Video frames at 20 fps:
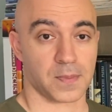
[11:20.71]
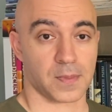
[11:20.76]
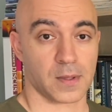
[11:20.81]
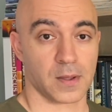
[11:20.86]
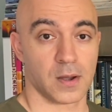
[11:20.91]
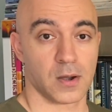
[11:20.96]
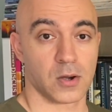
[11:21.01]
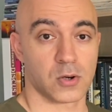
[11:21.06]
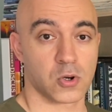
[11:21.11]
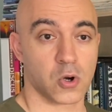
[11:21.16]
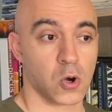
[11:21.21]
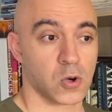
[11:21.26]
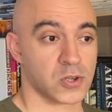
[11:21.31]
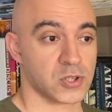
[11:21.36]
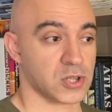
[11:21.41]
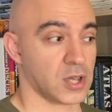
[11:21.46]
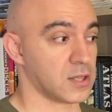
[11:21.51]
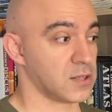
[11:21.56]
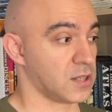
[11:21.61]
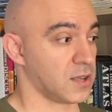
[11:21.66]

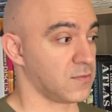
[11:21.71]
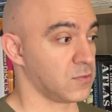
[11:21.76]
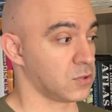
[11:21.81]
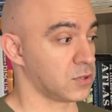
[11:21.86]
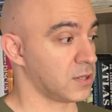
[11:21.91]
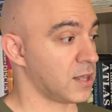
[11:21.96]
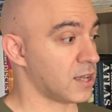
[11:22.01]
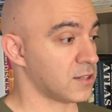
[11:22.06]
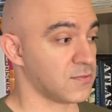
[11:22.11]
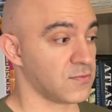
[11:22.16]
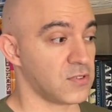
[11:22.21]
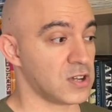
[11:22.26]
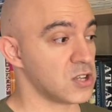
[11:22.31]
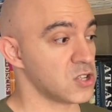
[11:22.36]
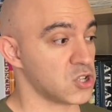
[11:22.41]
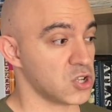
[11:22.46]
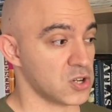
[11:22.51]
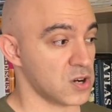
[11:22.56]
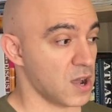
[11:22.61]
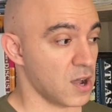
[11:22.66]
rocks and they would not
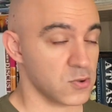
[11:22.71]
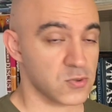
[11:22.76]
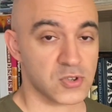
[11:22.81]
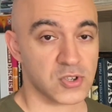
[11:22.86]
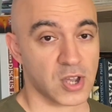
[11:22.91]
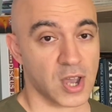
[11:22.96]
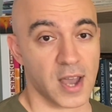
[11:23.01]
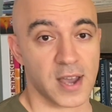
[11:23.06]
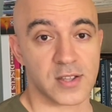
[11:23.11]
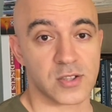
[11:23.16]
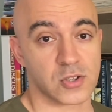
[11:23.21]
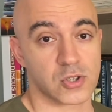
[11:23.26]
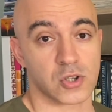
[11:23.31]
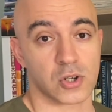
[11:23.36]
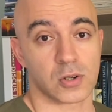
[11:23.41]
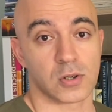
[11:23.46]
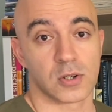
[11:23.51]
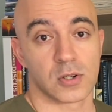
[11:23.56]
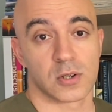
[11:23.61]
venture outside. So